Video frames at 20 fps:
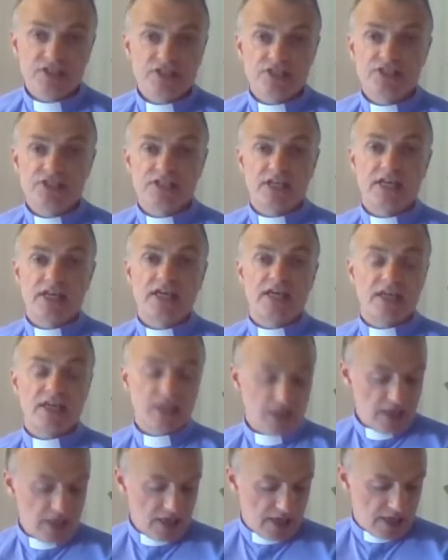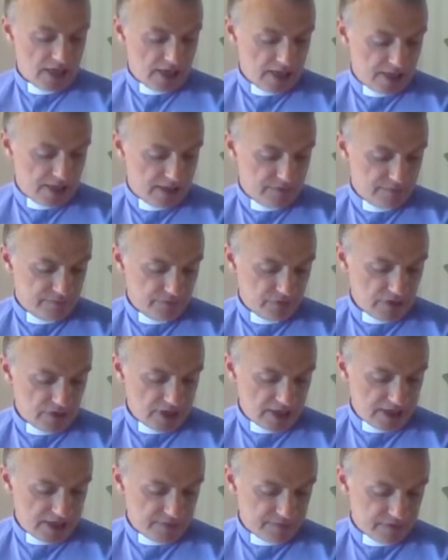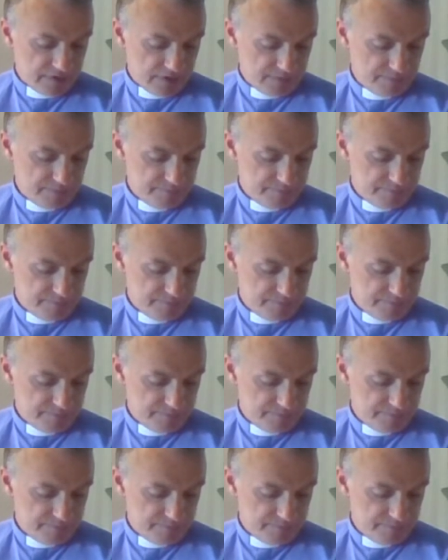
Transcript: today and forever.